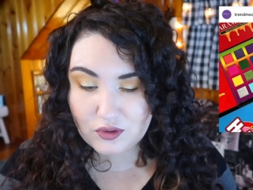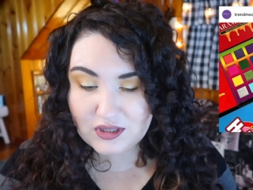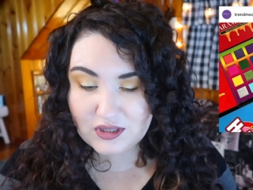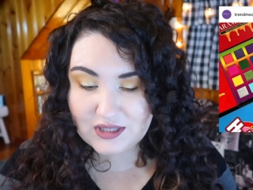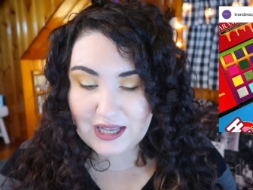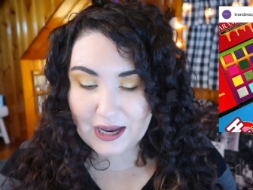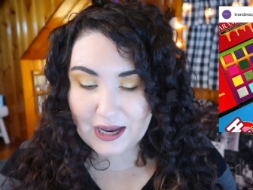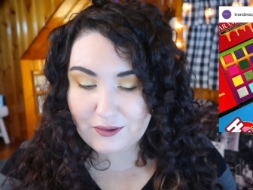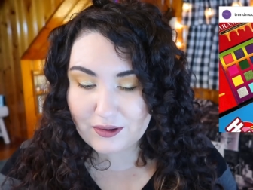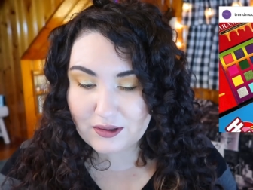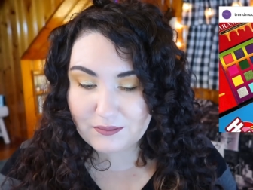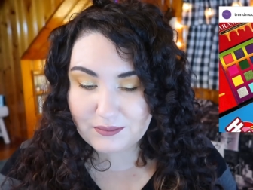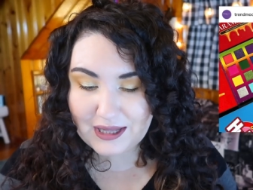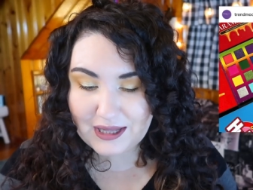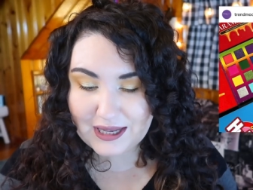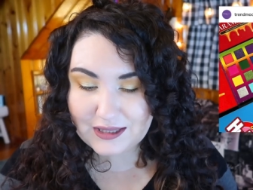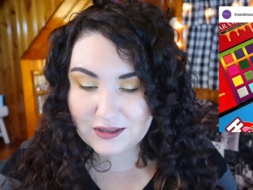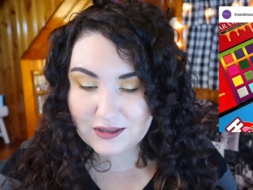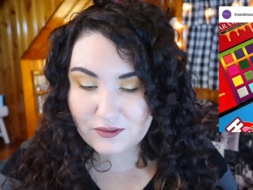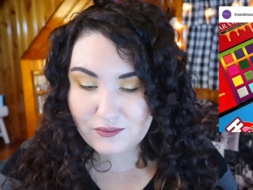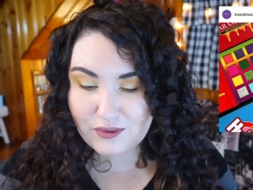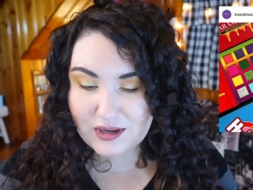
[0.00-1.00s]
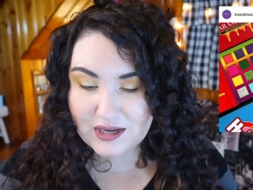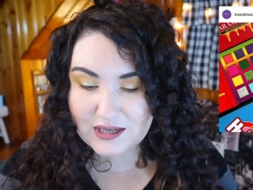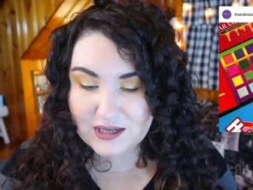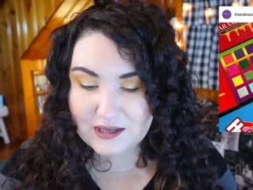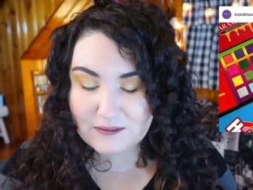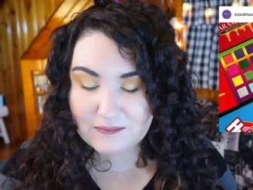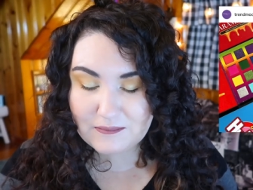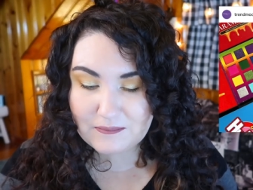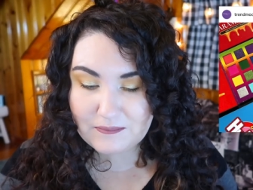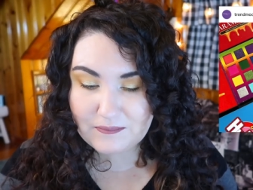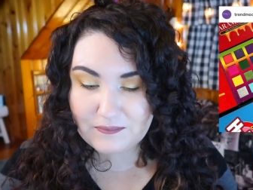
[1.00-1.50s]
Sour Blast
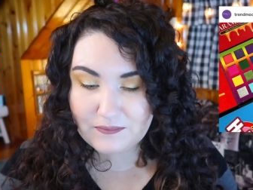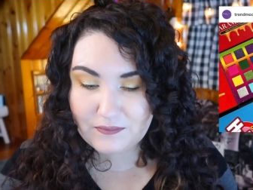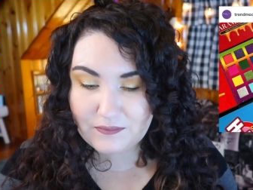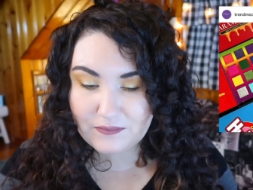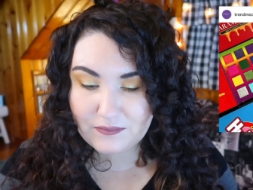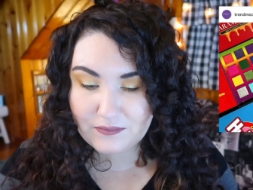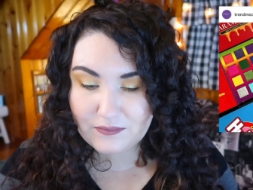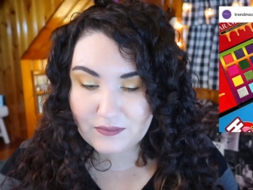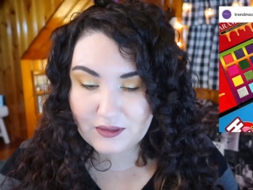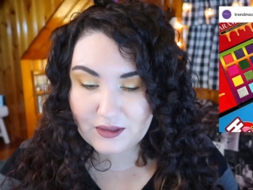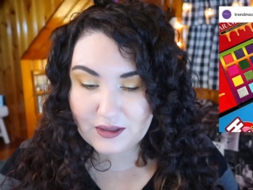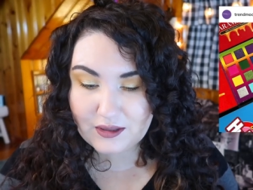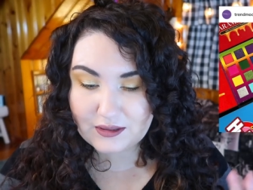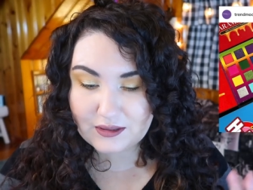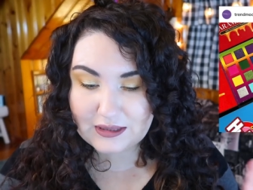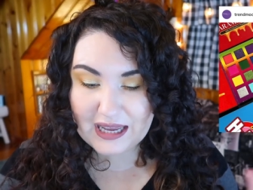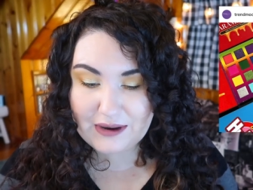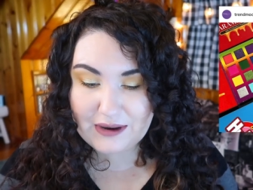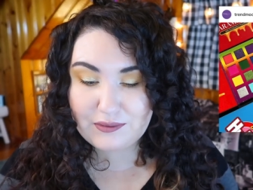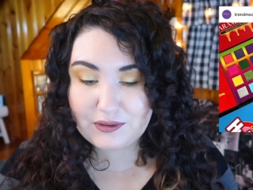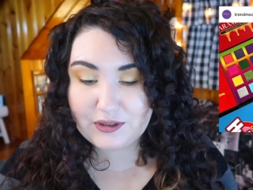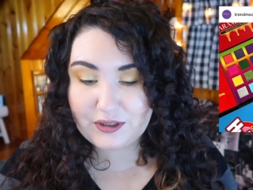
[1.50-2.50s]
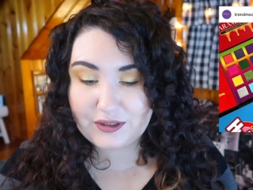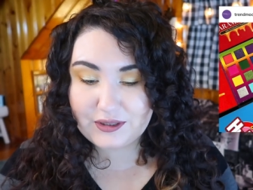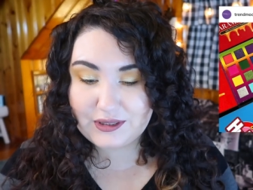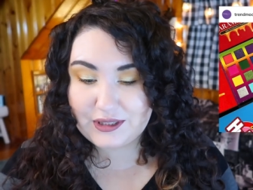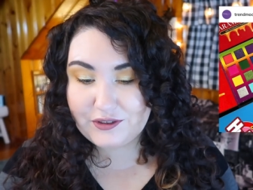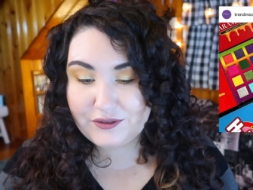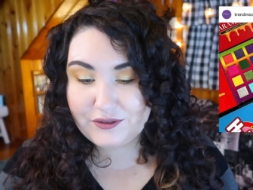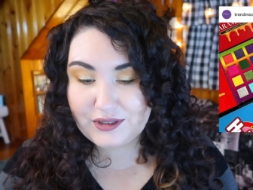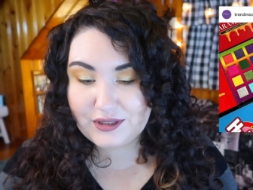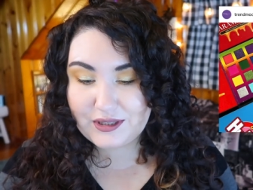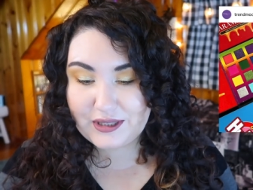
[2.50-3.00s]
one? That one looks
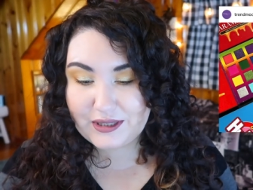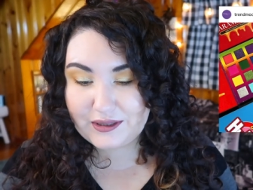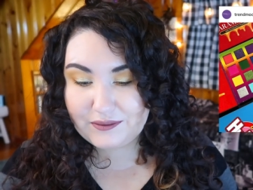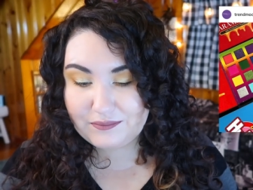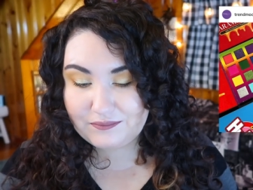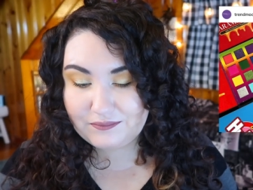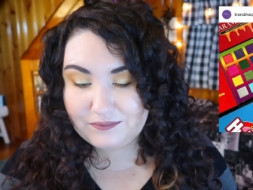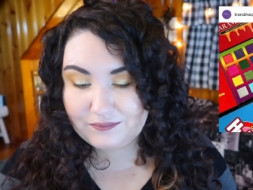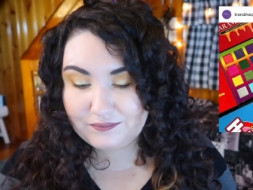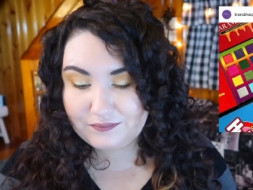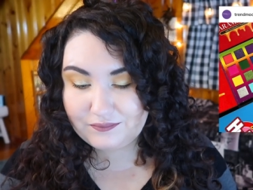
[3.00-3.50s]
interesting.